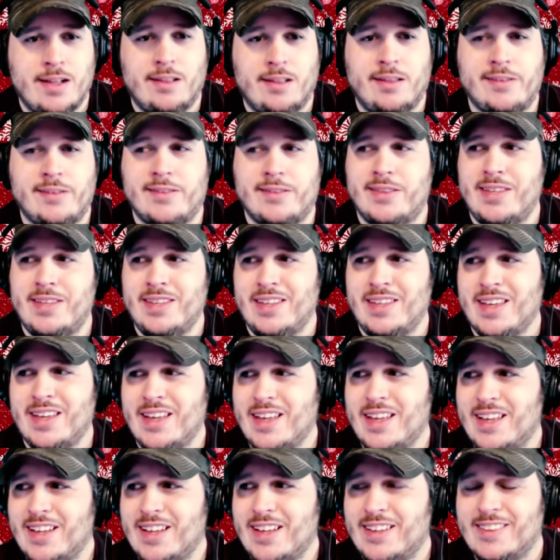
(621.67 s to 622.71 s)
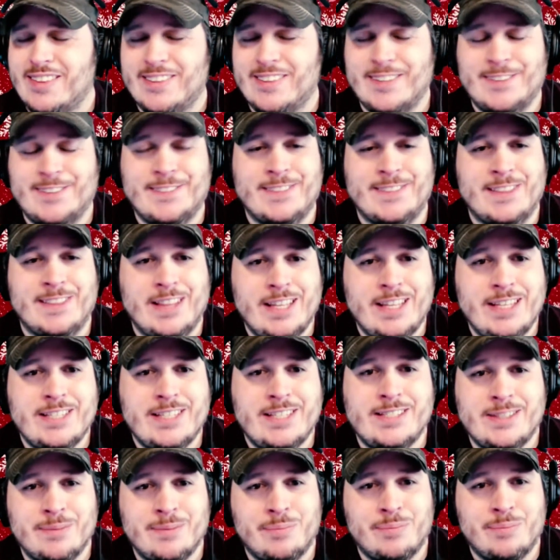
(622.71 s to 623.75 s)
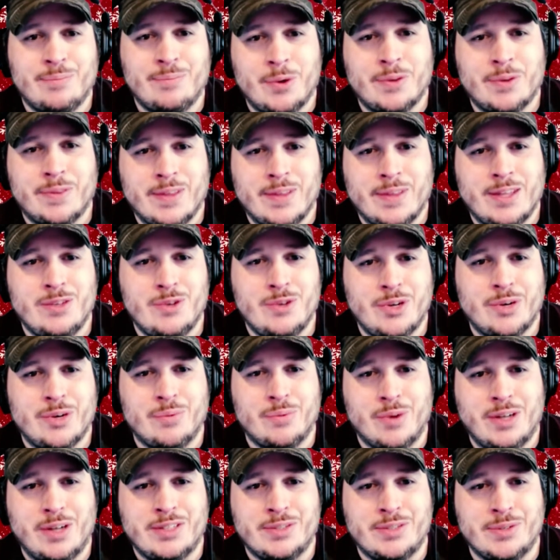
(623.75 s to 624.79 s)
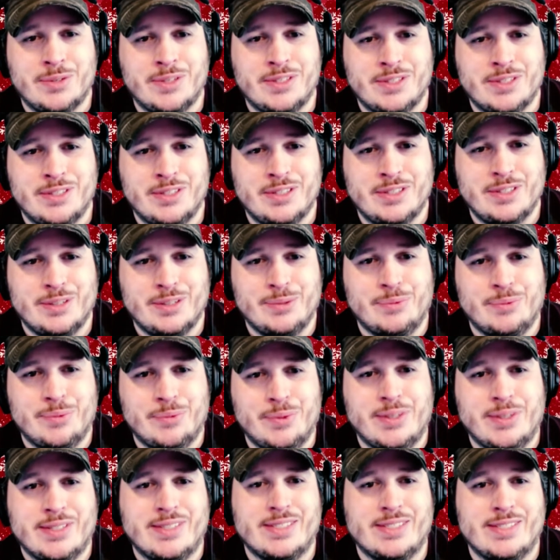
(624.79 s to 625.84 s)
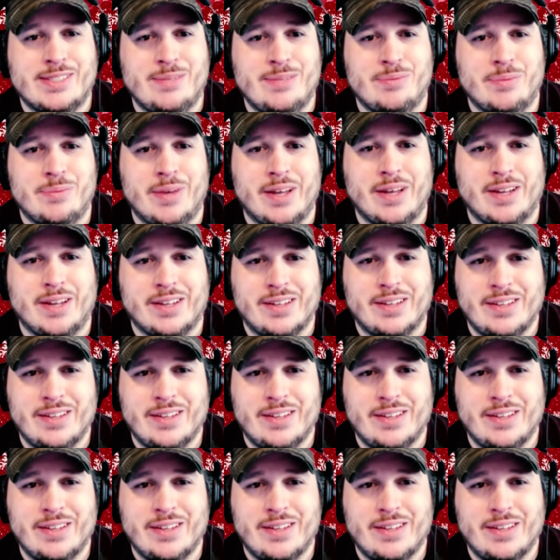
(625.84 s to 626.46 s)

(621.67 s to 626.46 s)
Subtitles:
Like the least important thing you could have brought to us was the sleeping bag."